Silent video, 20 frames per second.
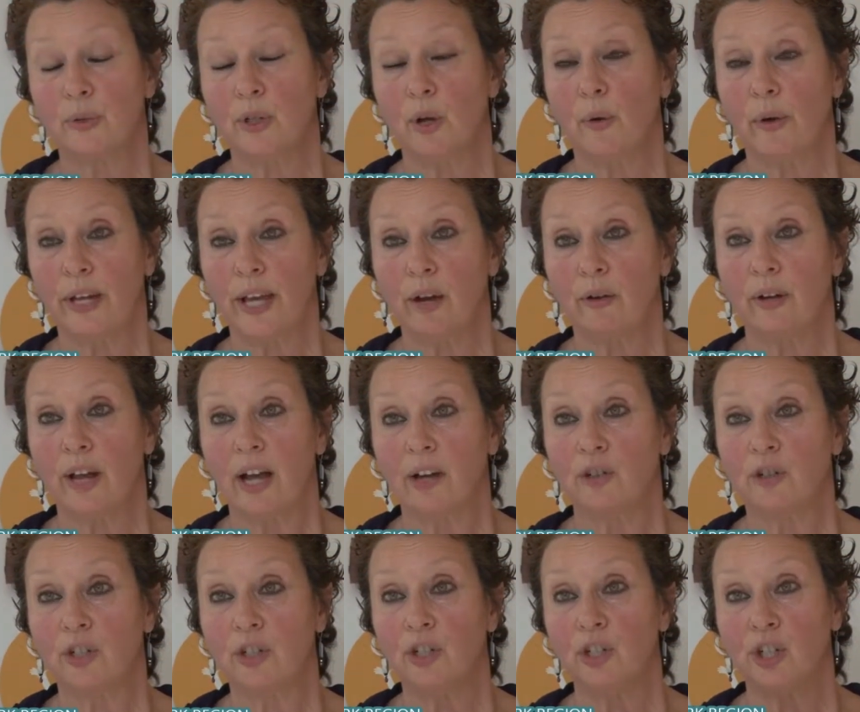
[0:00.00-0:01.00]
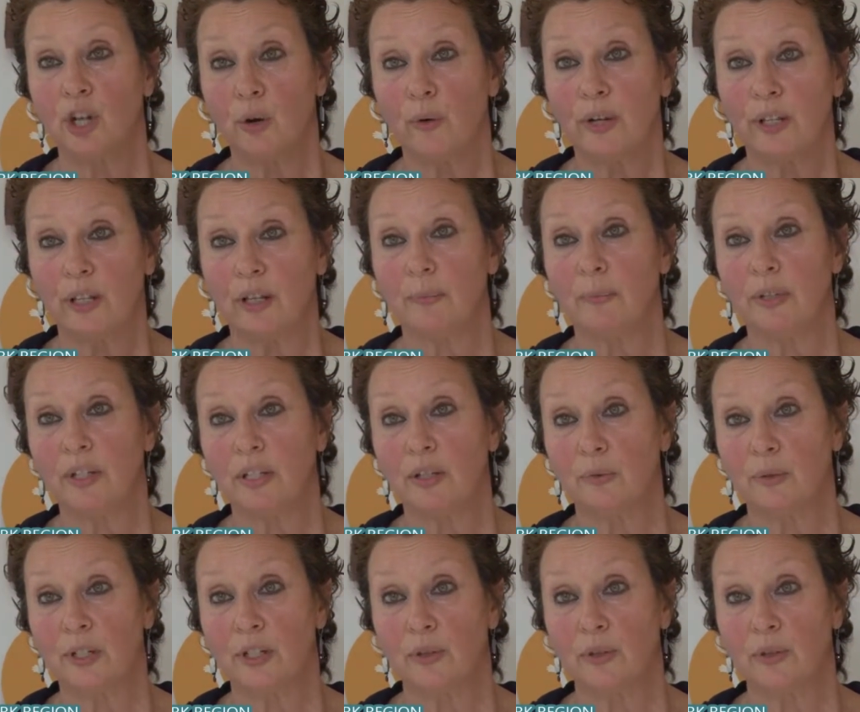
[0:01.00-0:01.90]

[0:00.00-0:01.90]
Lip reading: was going out and actually showing them these